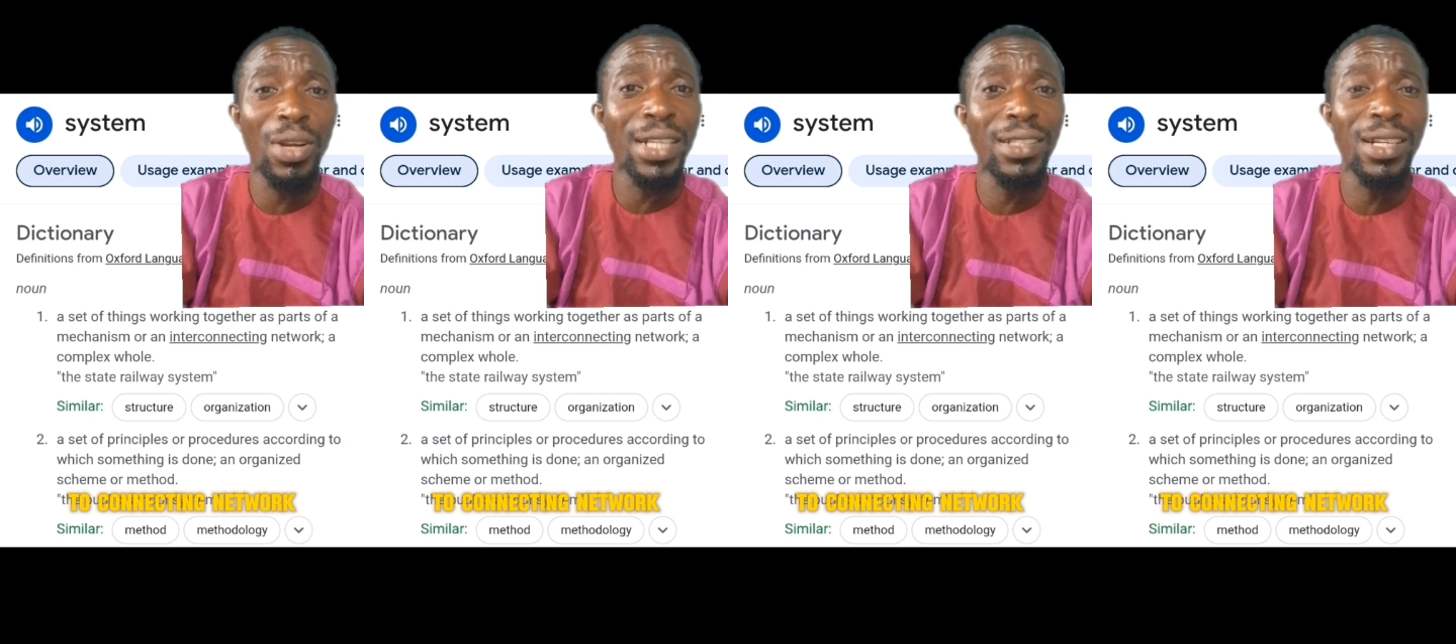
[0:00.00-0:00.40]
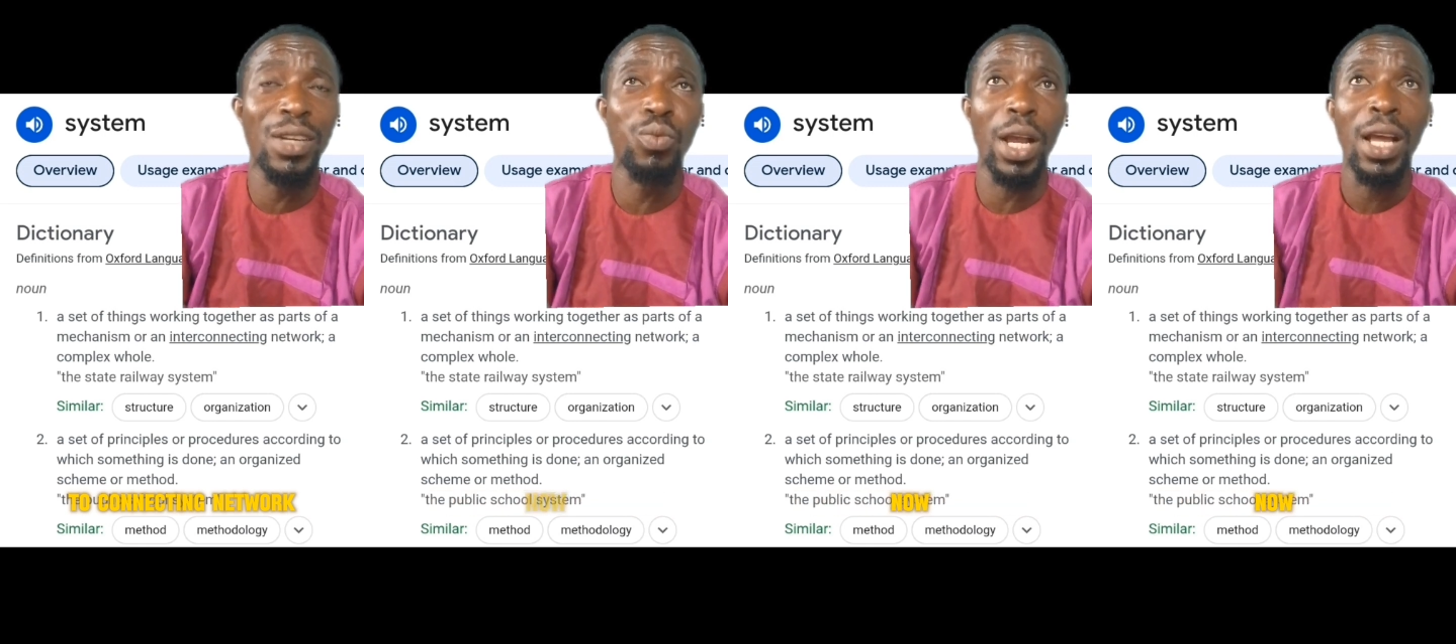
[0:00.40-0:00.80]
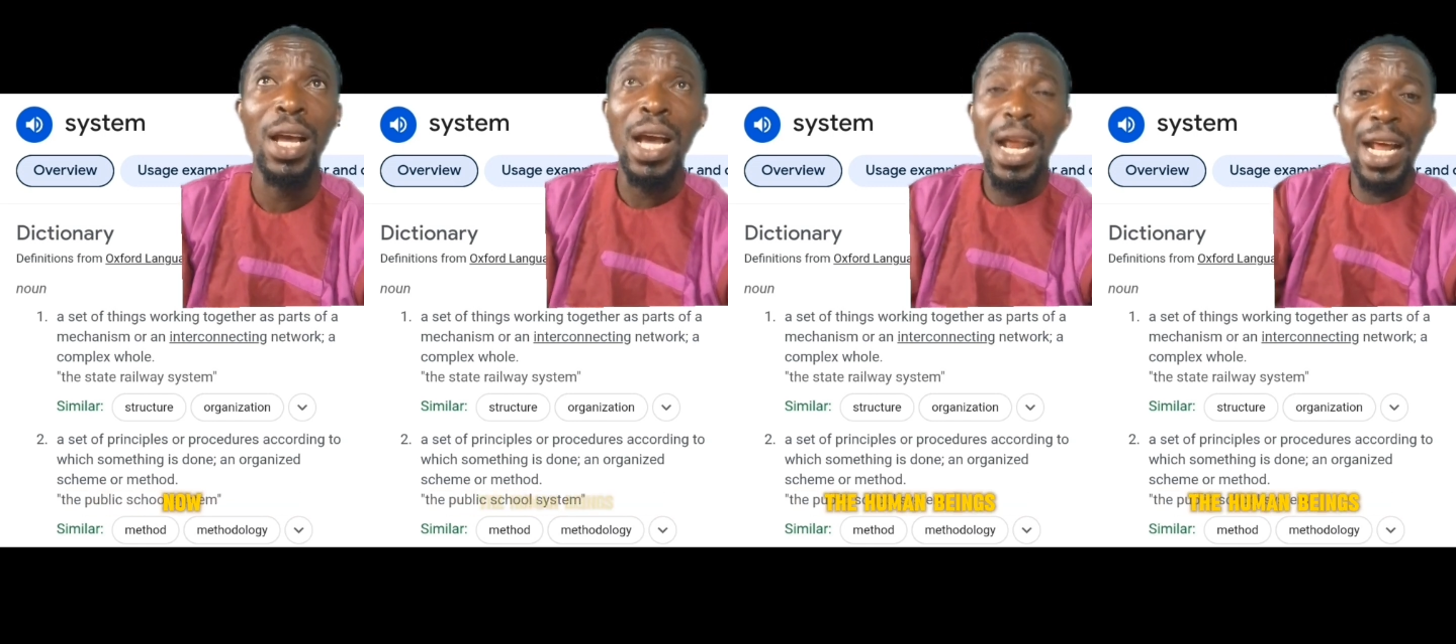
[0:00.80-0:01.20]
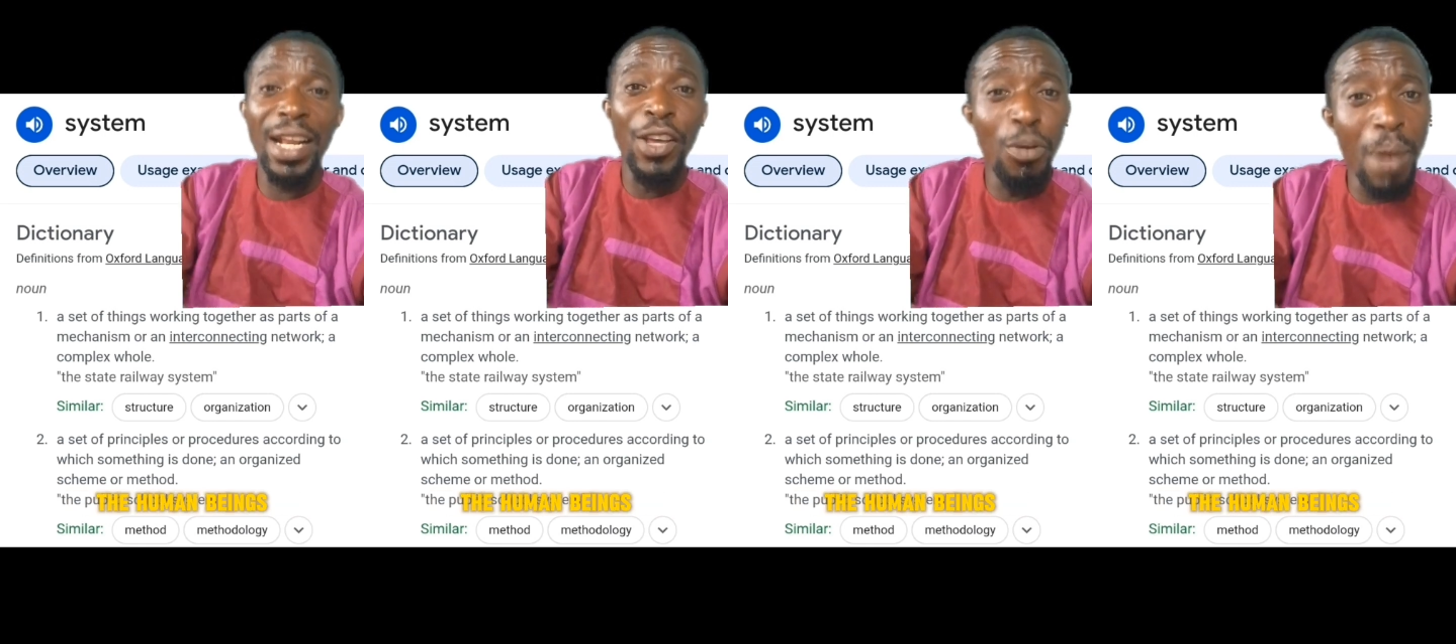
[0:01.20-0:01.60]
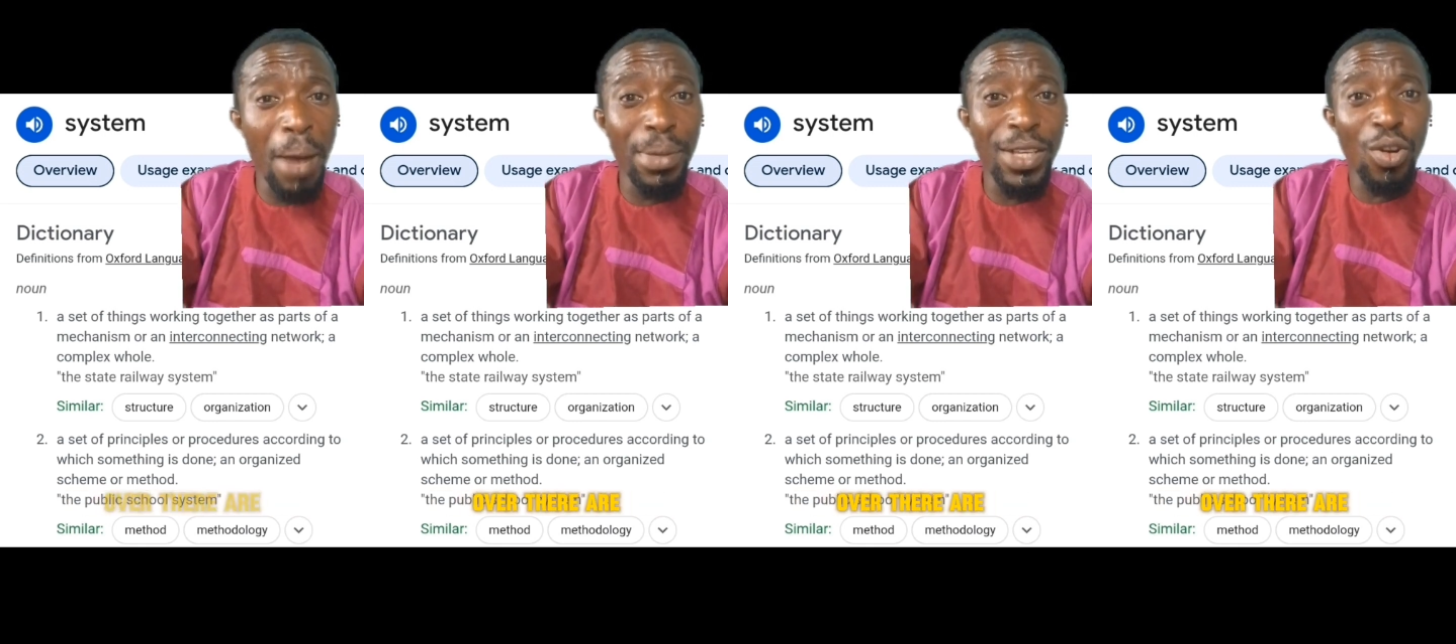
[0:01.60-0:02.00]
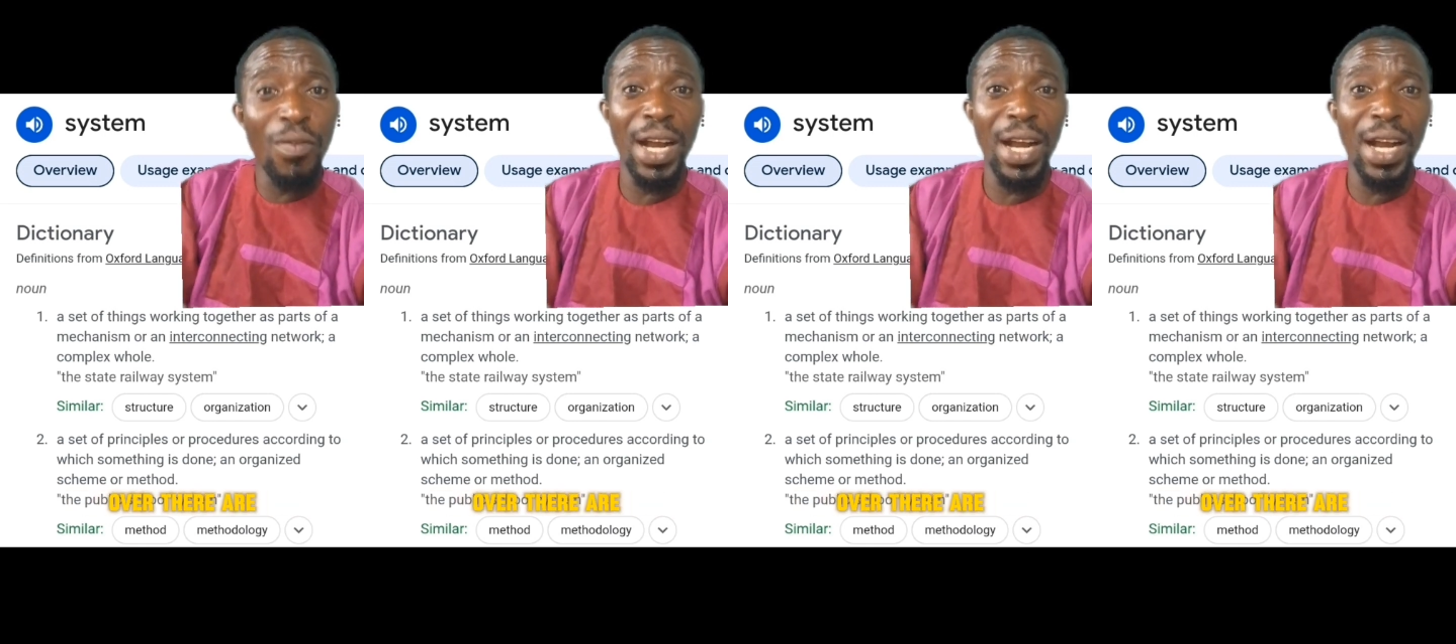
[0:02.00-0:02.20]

network. Now, the human beings over there